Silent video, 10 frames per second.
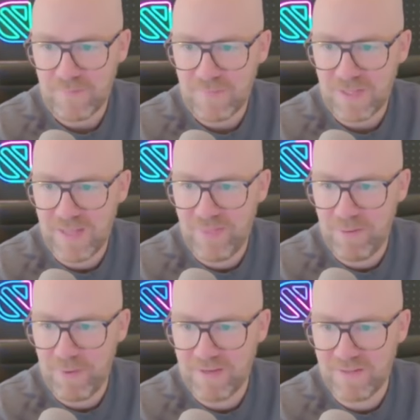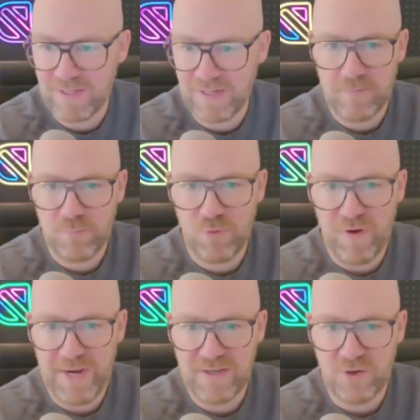and then basically
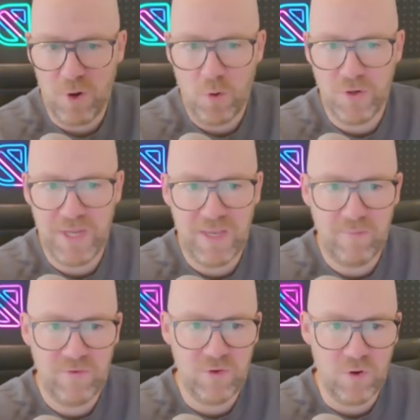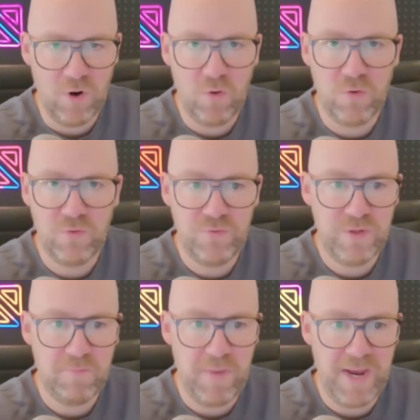provide your own names, your own
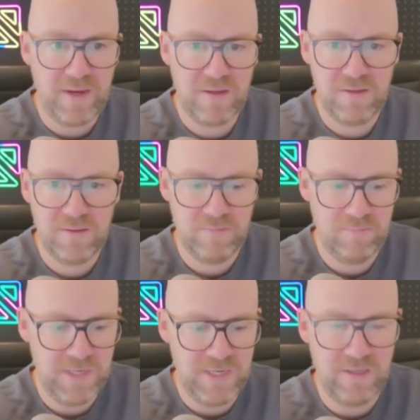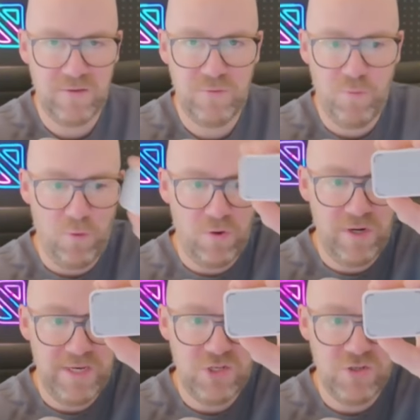feedback meanings for
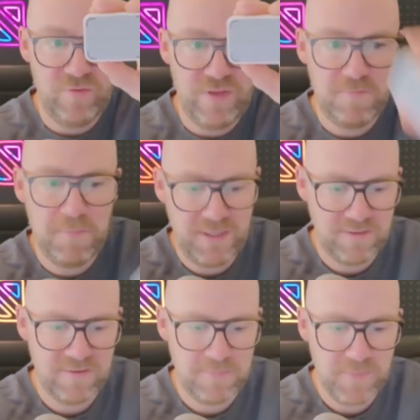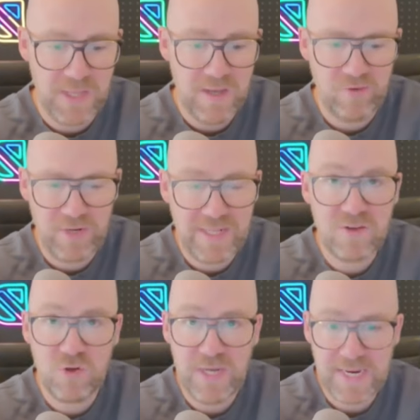each of these buttons. So let's
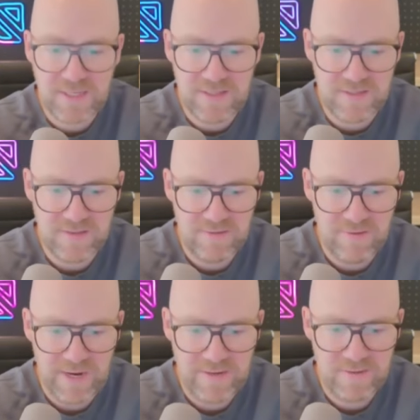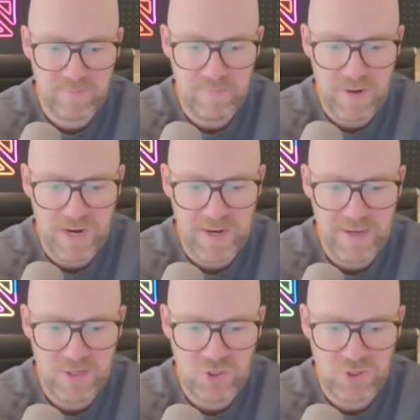connect this device
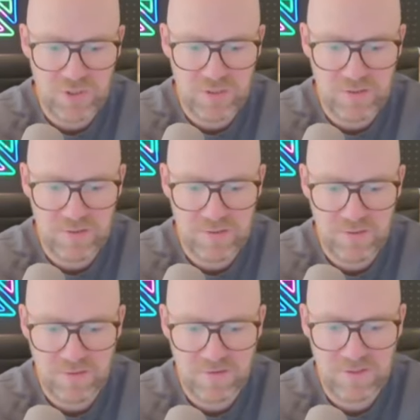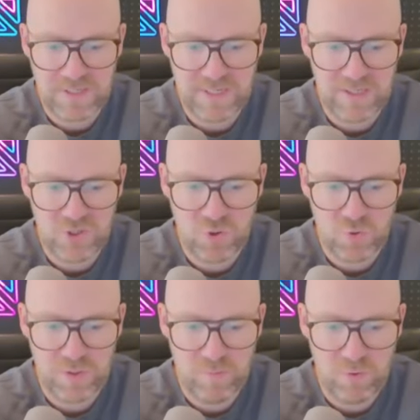by starting a
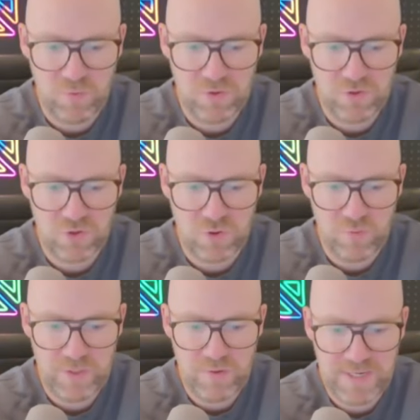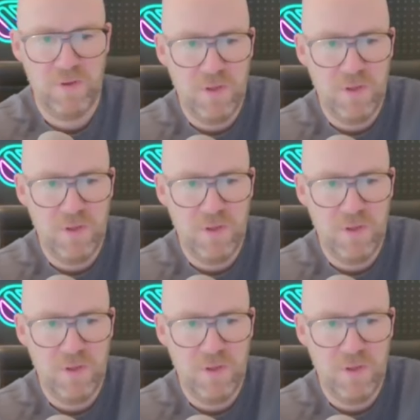join mode, join request.